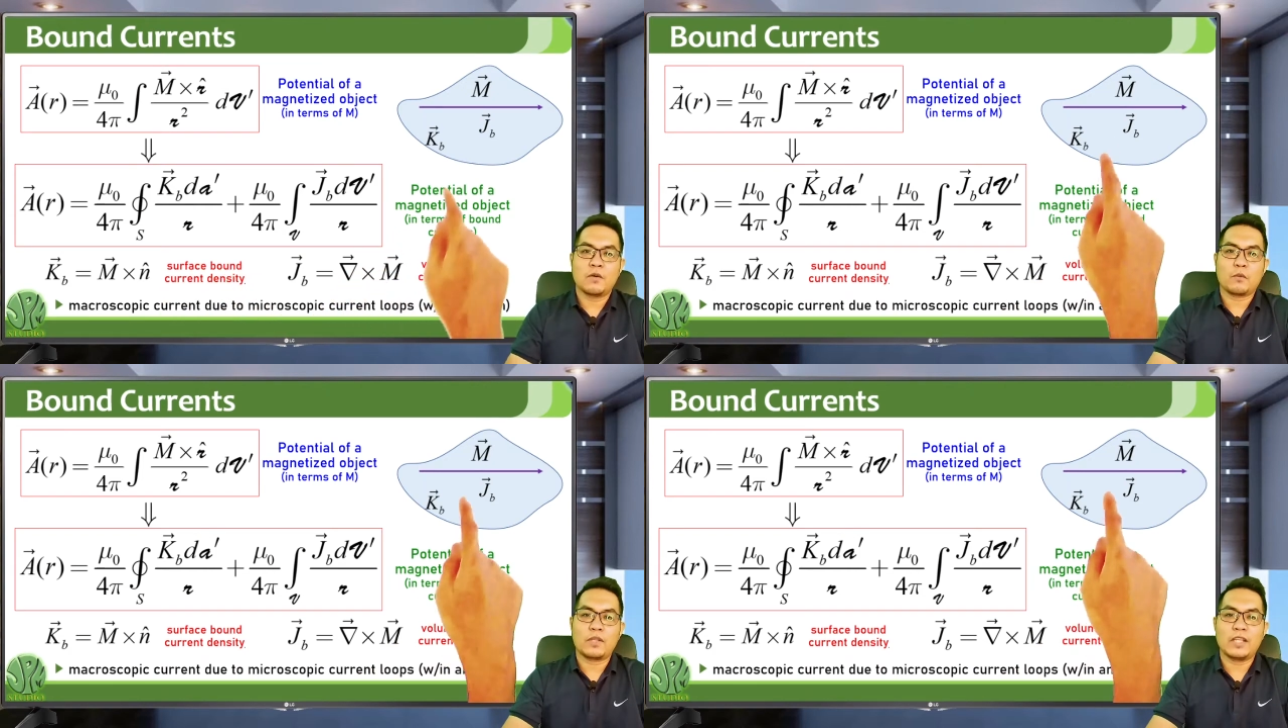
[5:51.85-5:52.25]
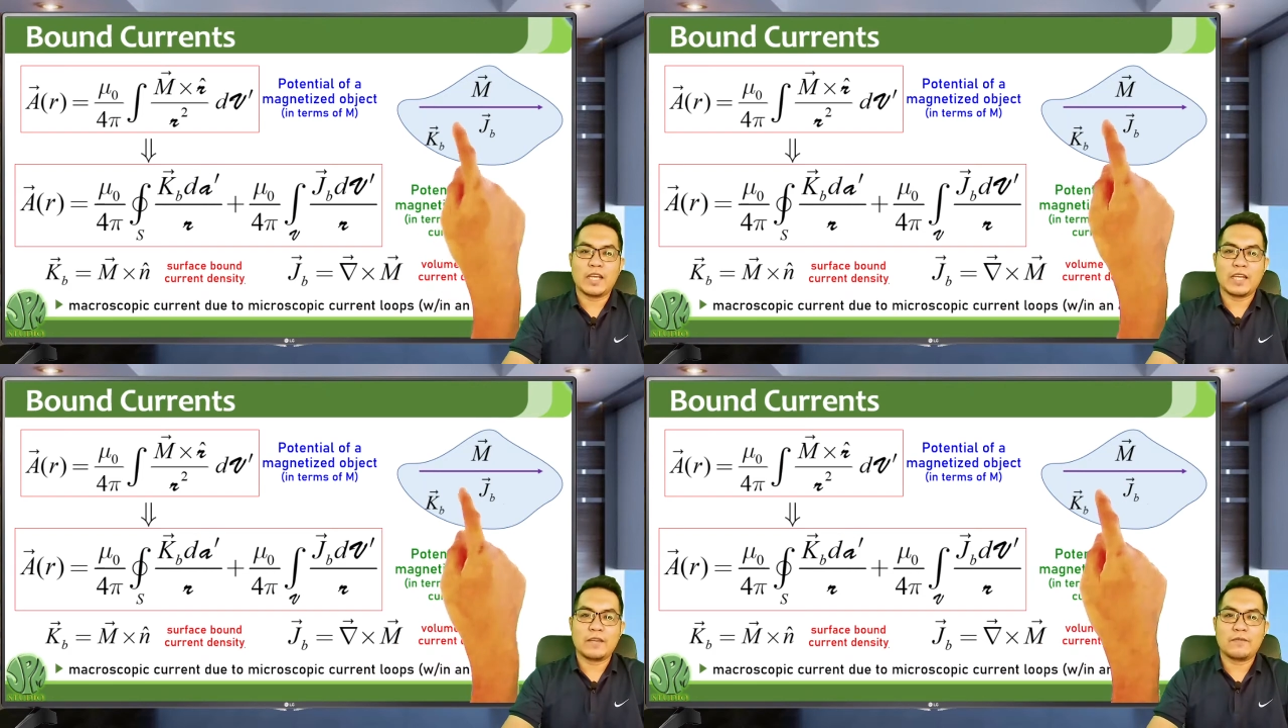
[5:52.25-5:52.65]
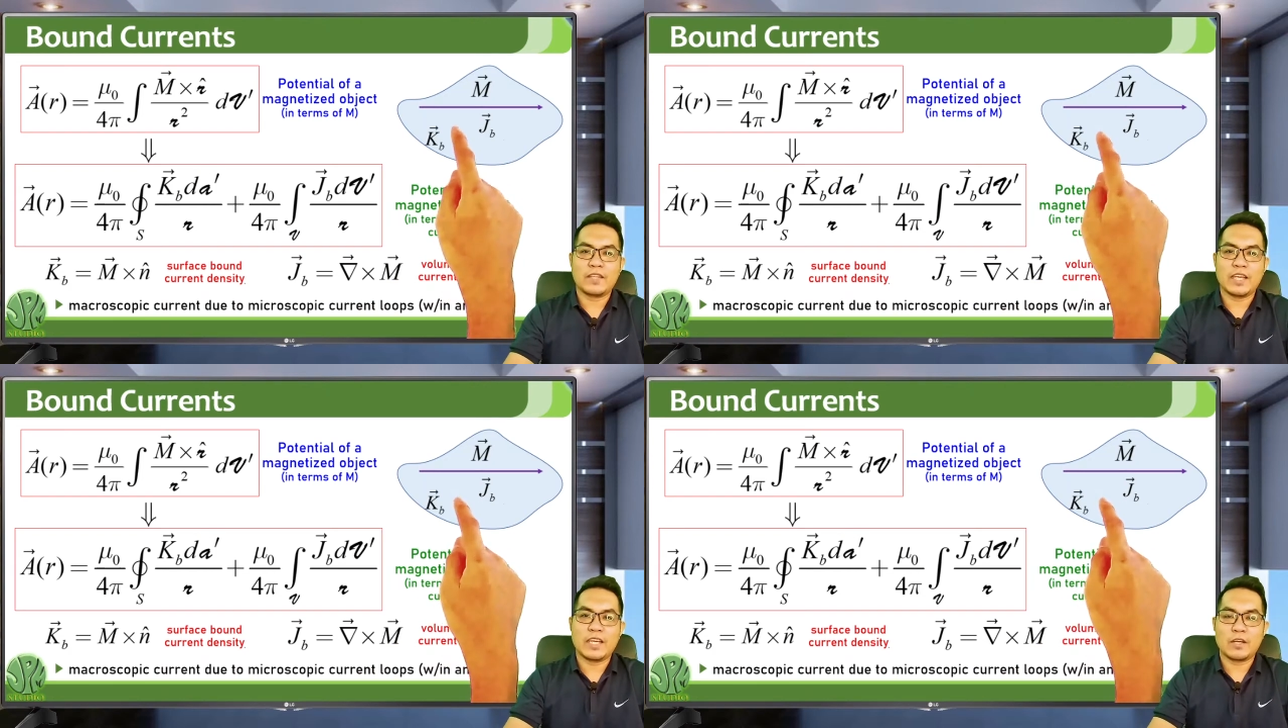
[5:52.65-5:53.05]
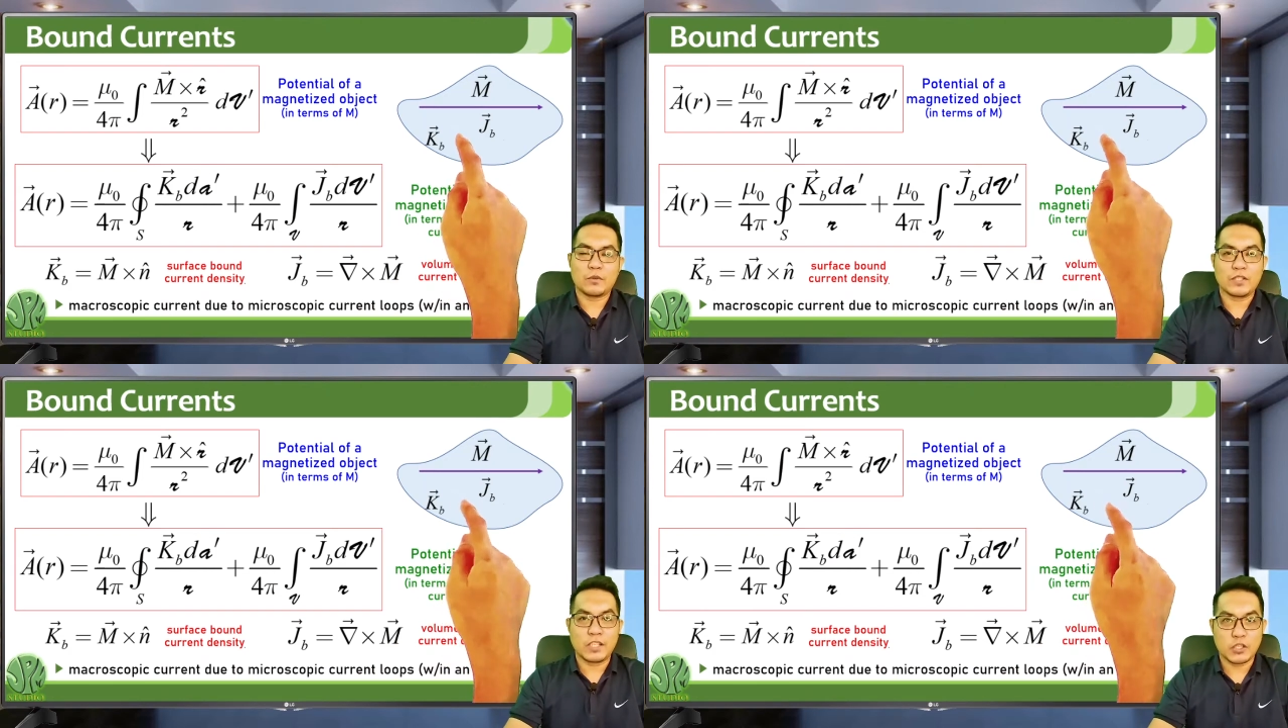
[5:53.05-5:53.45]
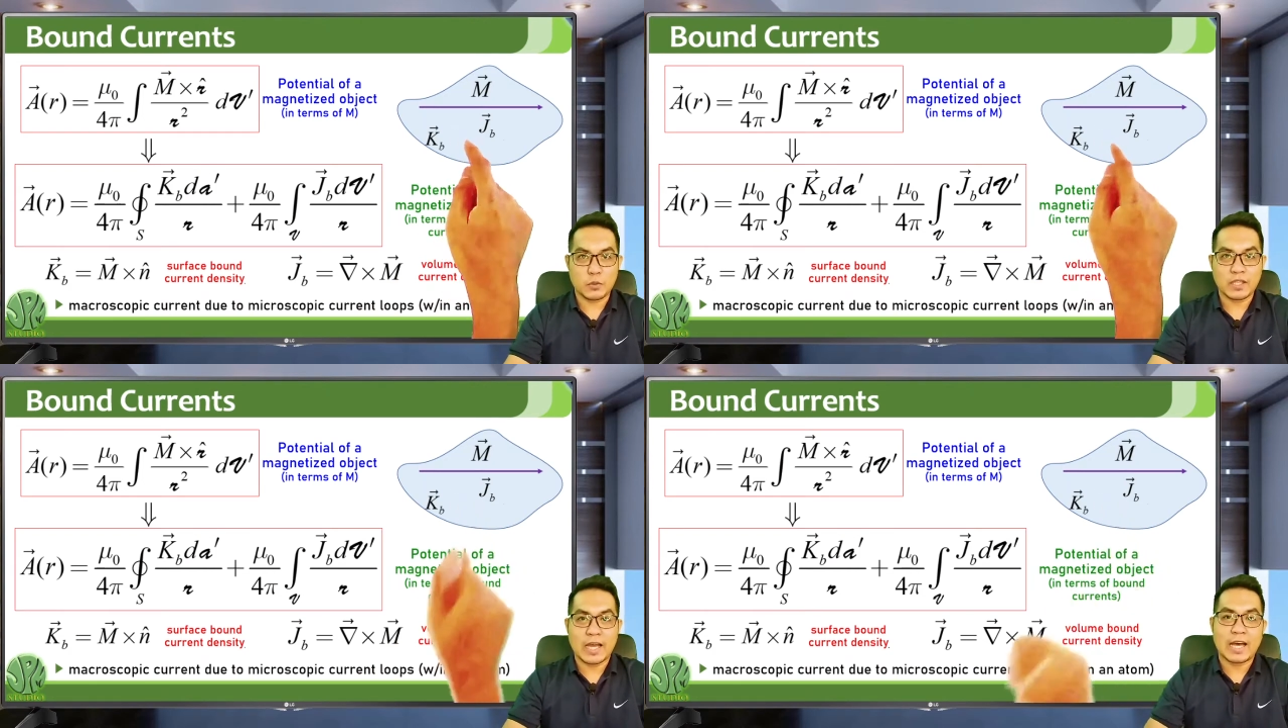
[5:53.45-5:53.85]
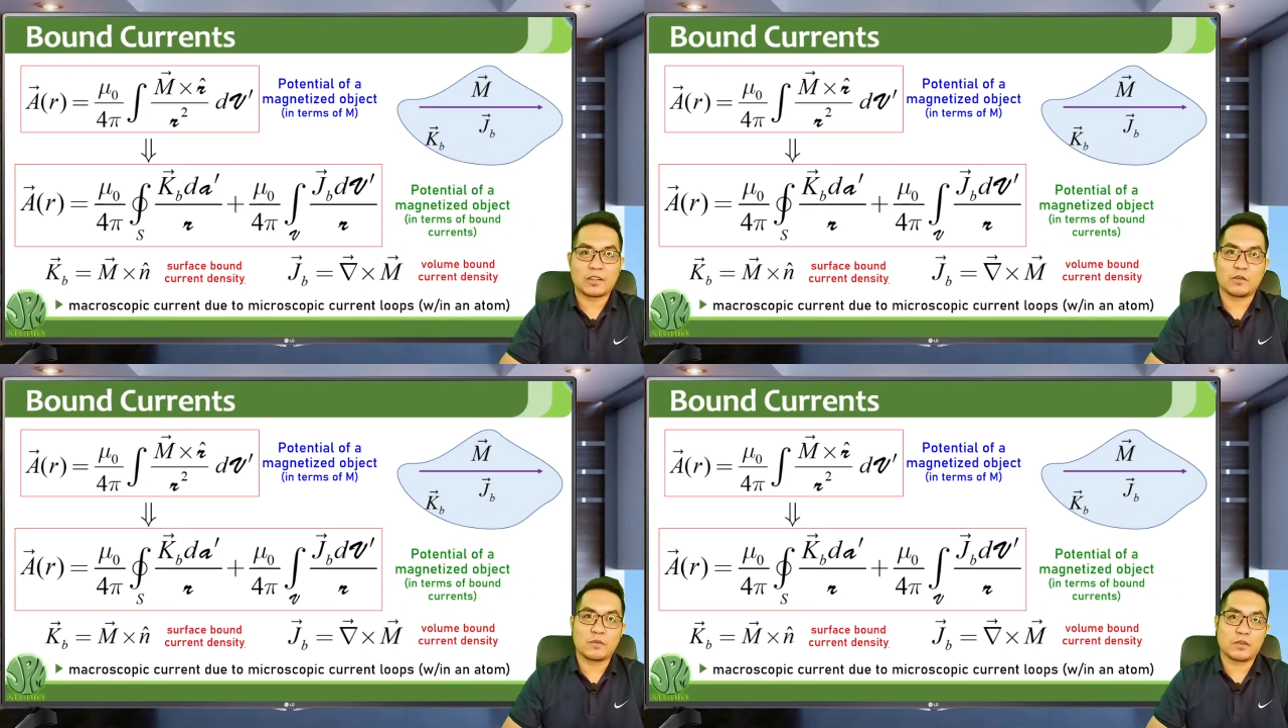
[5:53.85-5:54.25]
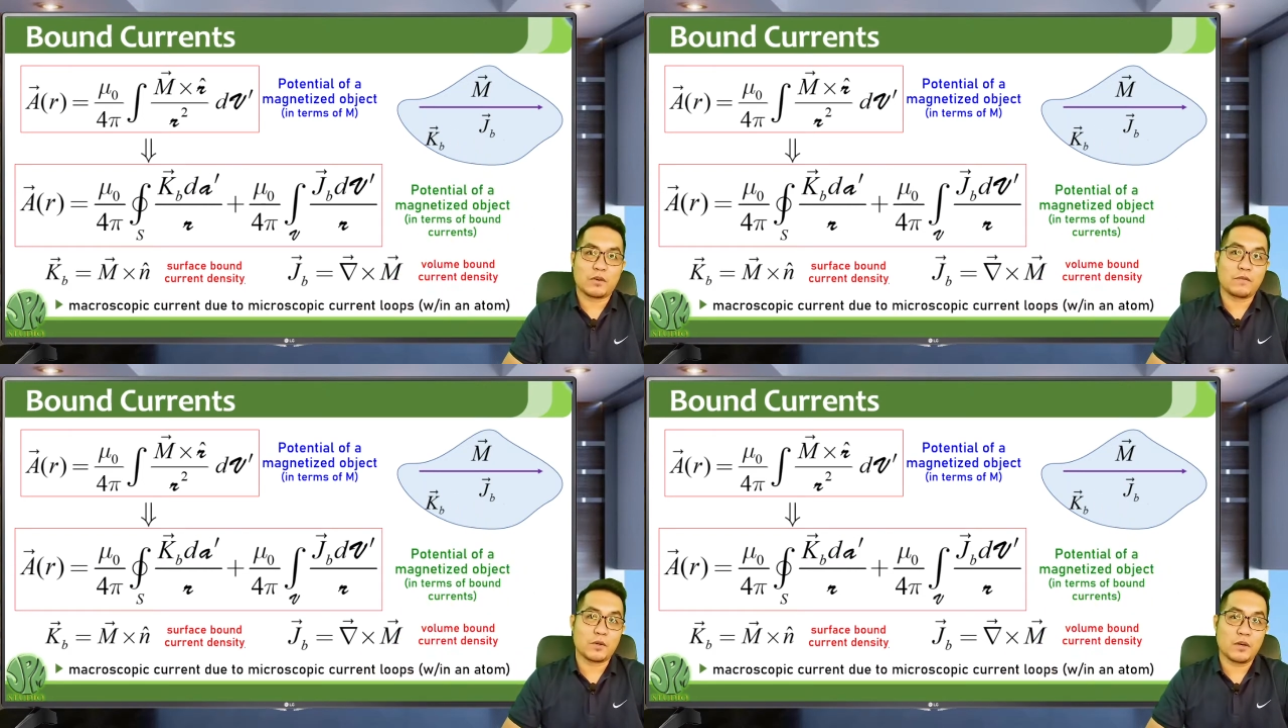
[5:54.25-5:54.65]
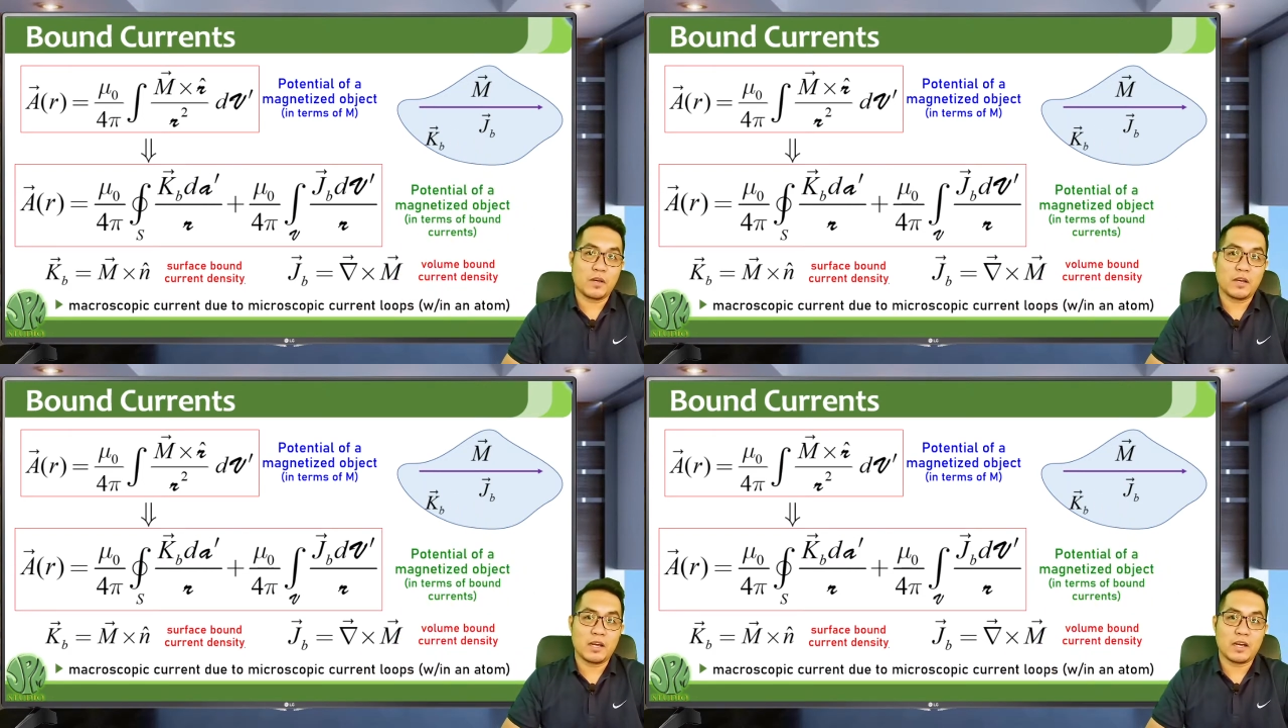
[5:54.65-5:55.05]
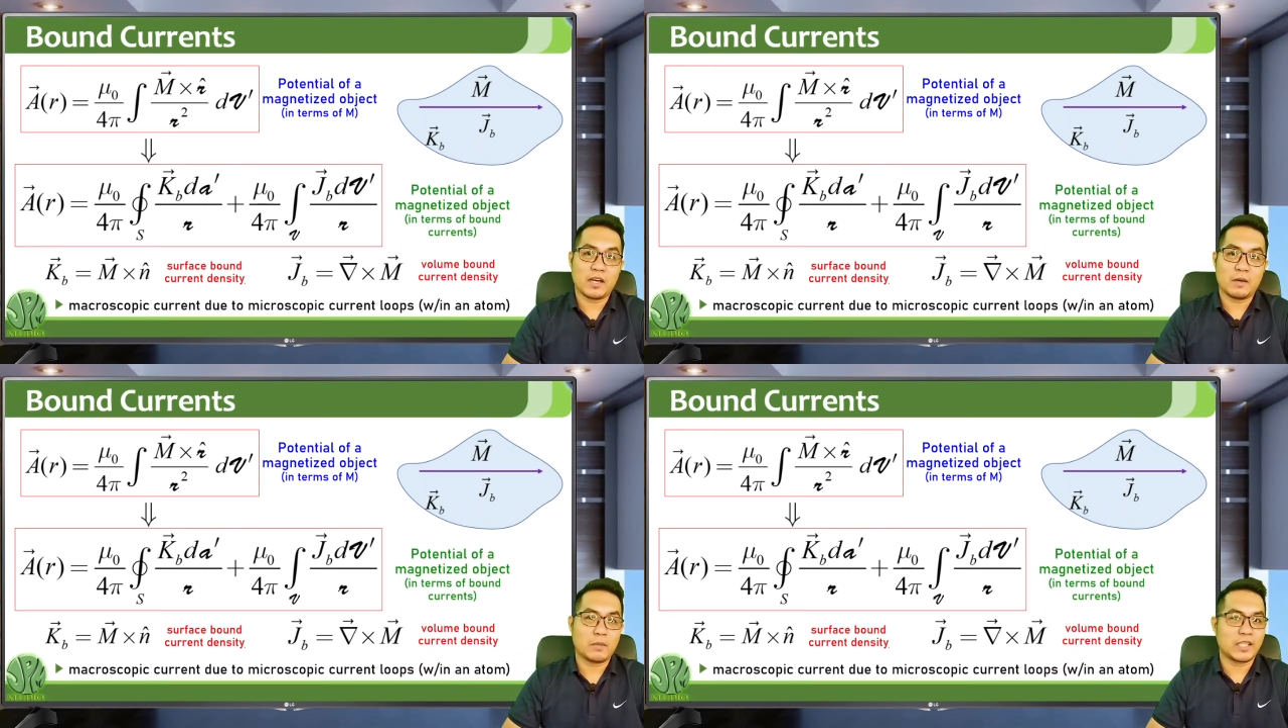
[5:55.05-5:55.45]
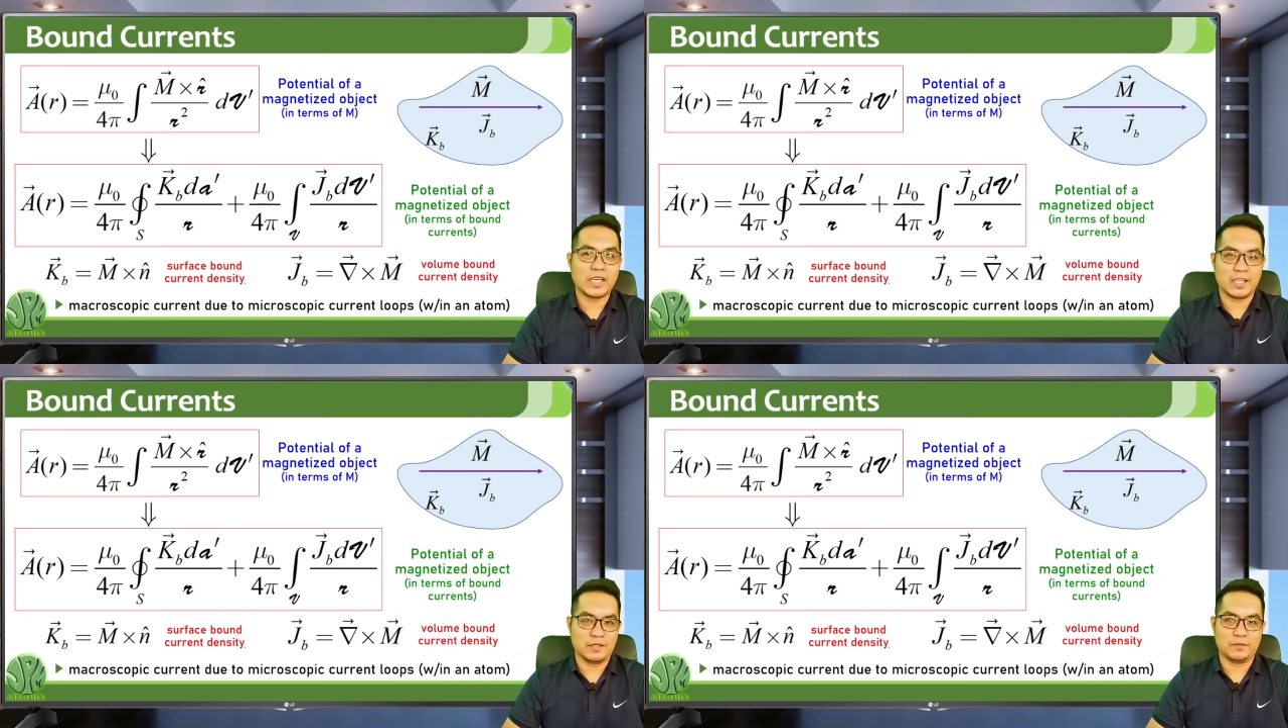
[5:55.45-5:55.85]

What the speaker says: within the constituent atoms of your material.